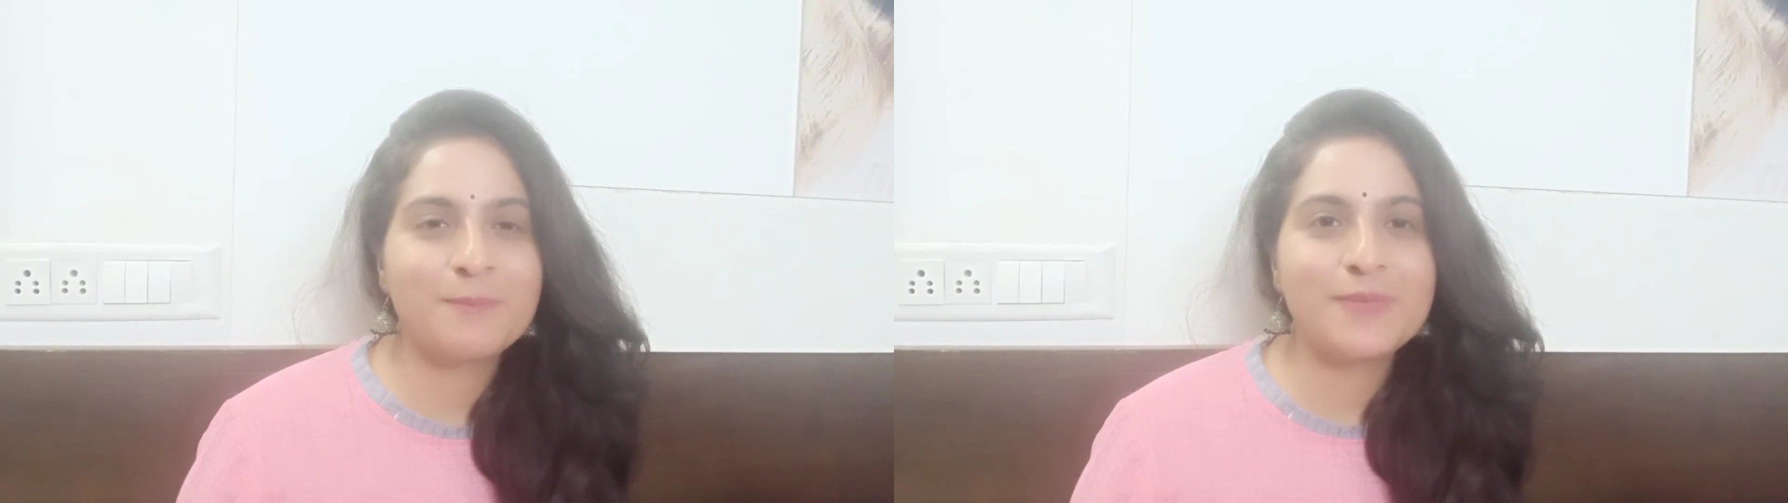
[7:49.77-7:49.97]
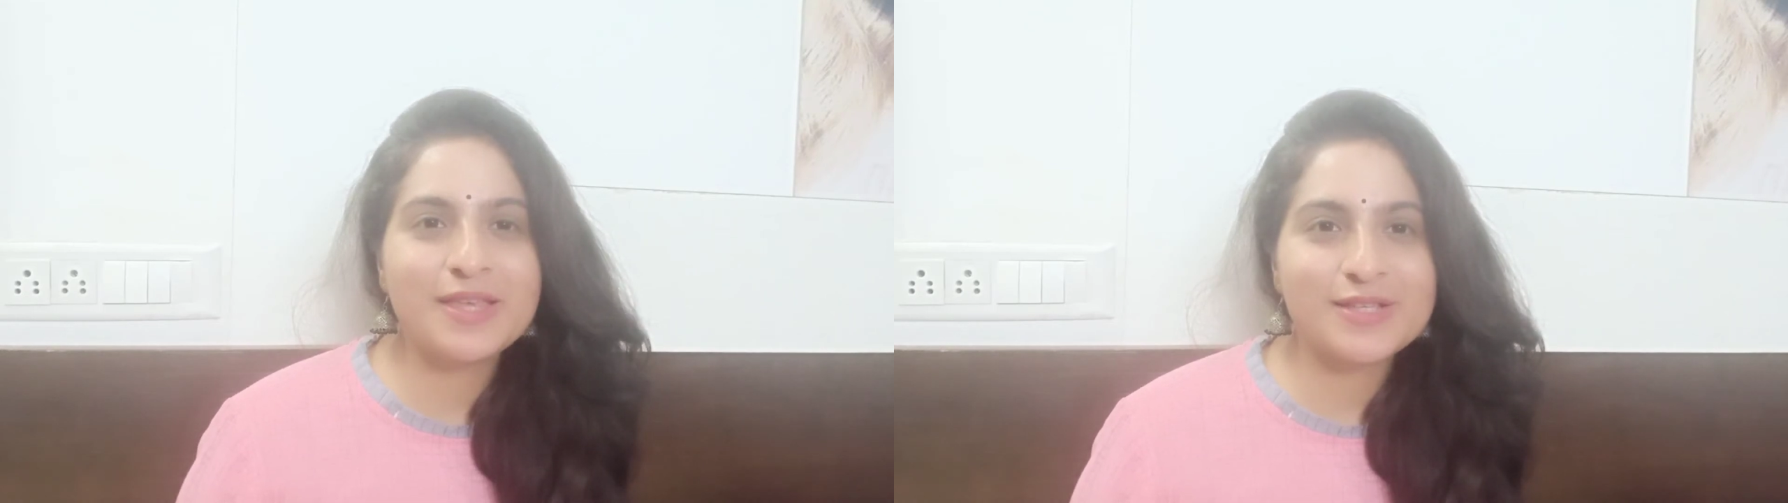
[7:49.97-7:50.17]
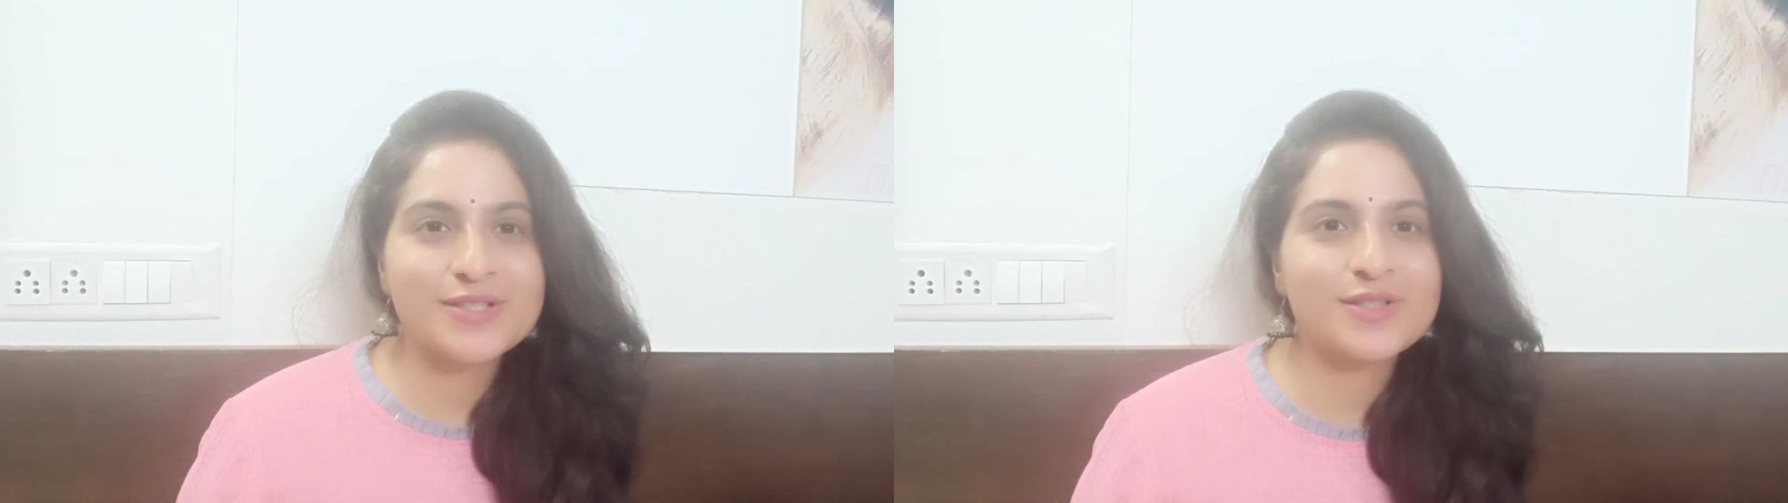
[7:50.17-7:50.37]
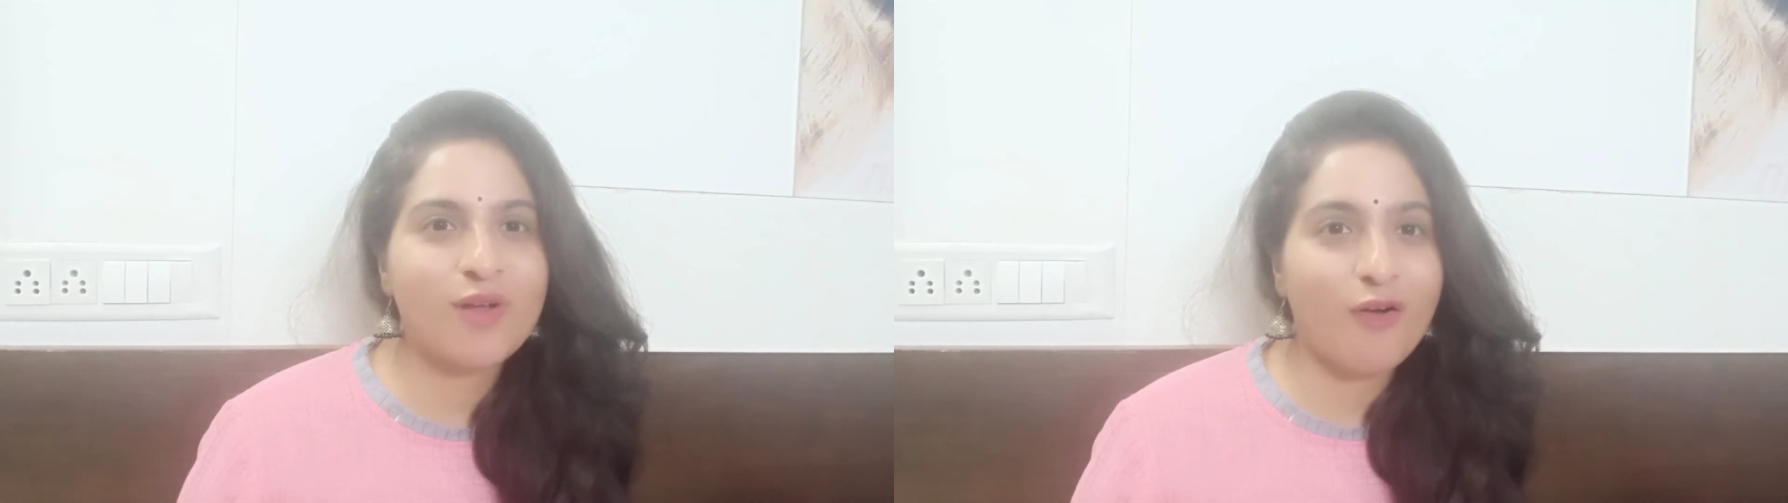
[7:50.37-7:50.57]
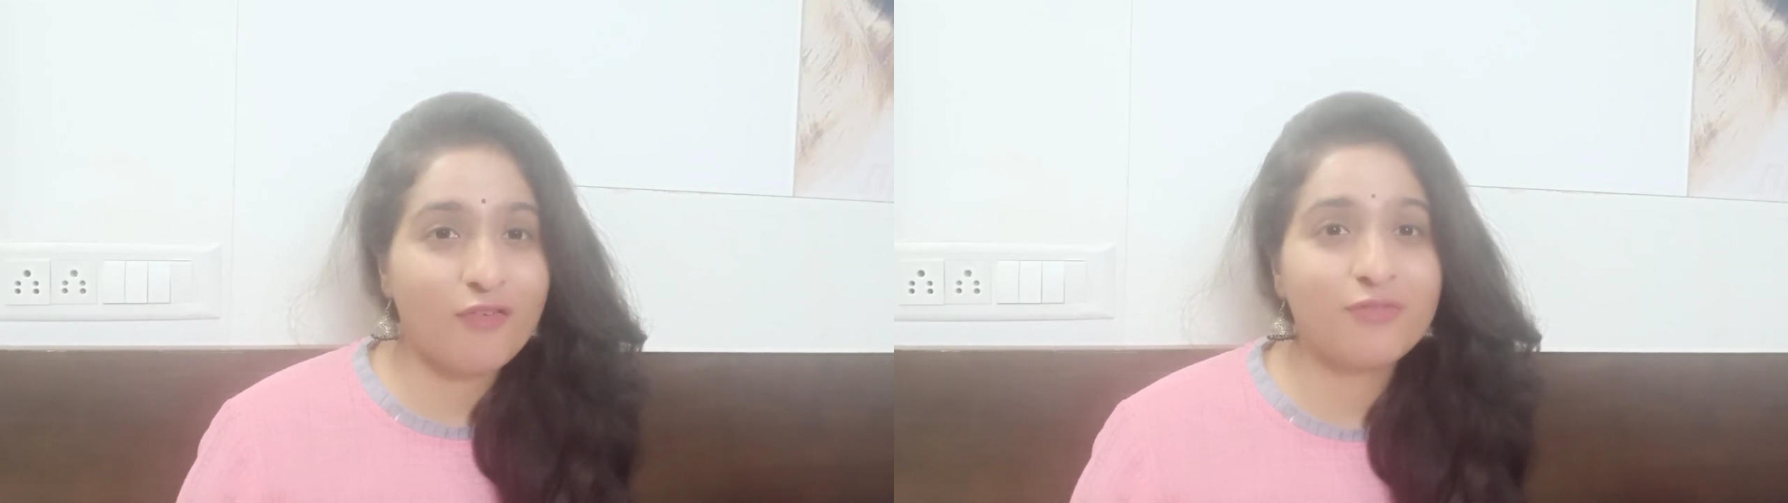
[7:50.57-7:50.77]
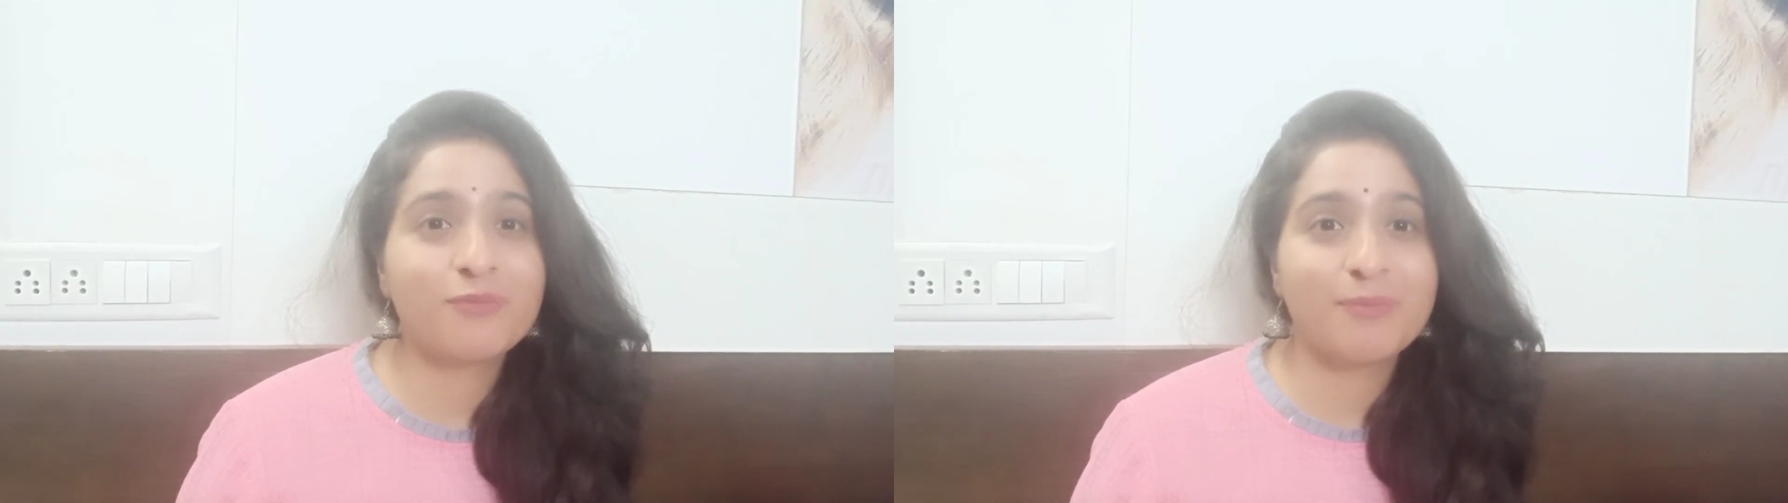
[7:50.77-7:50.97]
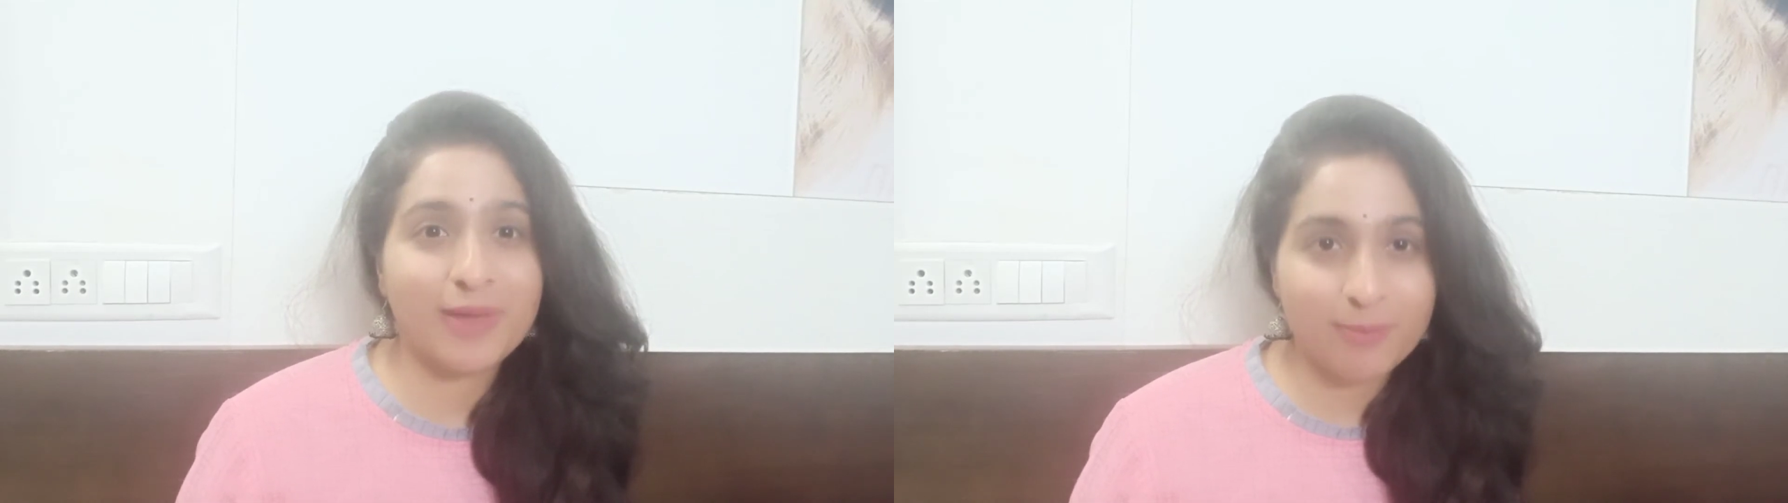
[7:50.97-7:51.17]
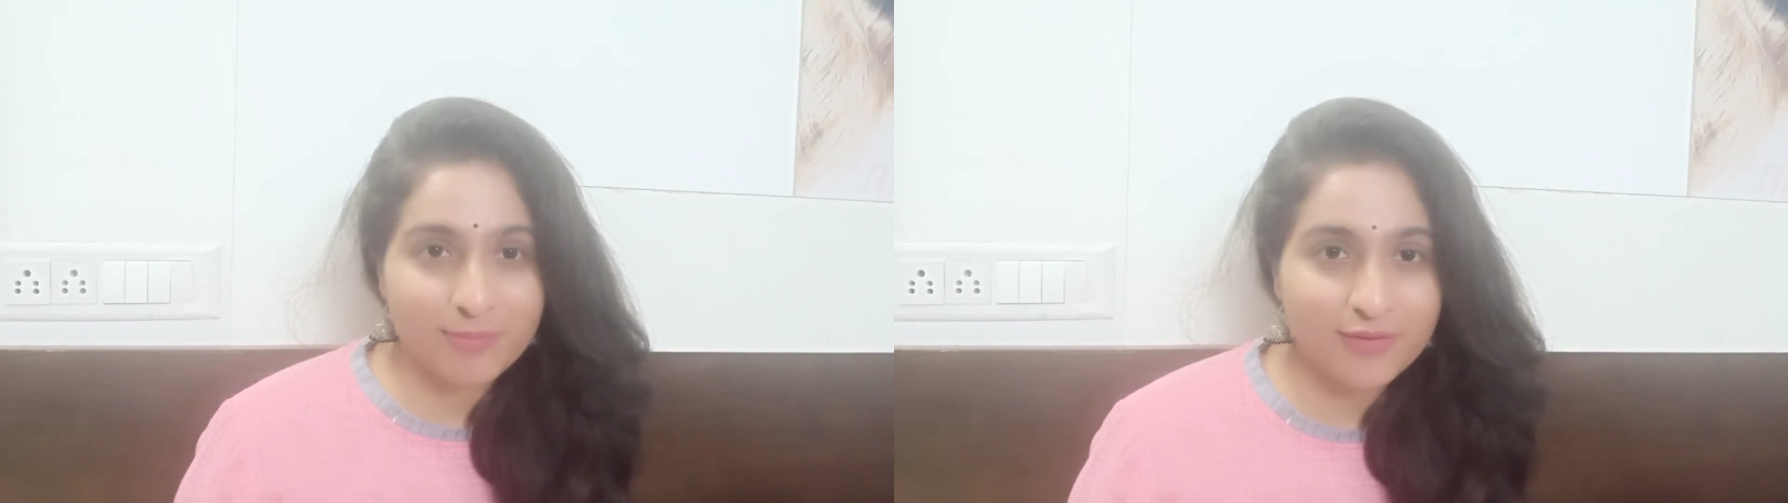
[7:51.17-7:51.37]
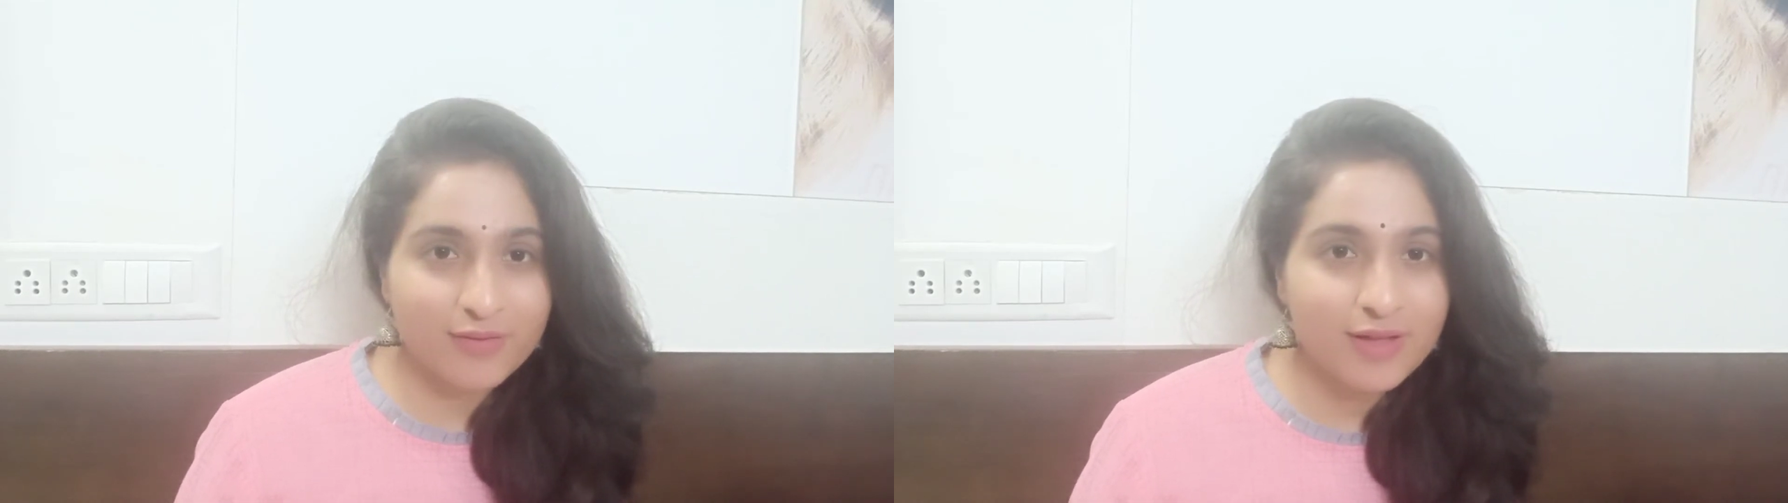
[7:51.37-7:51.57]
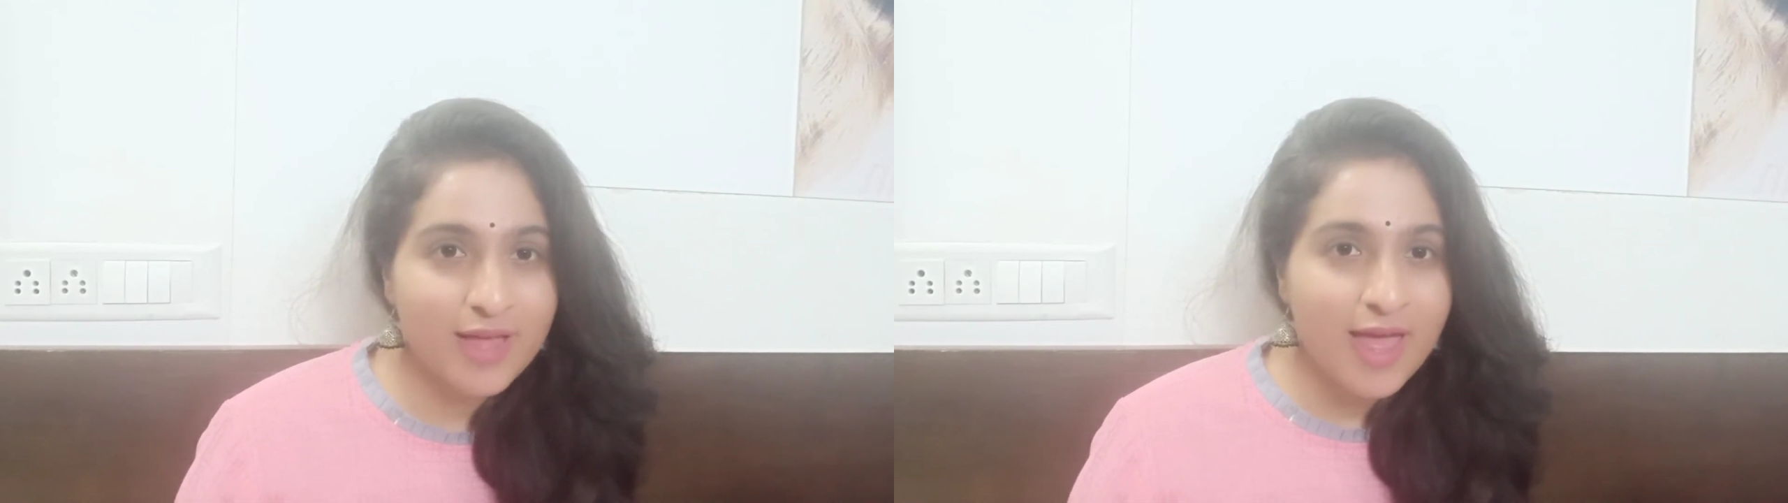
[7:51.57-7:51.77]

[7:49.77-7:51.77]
piece of paper.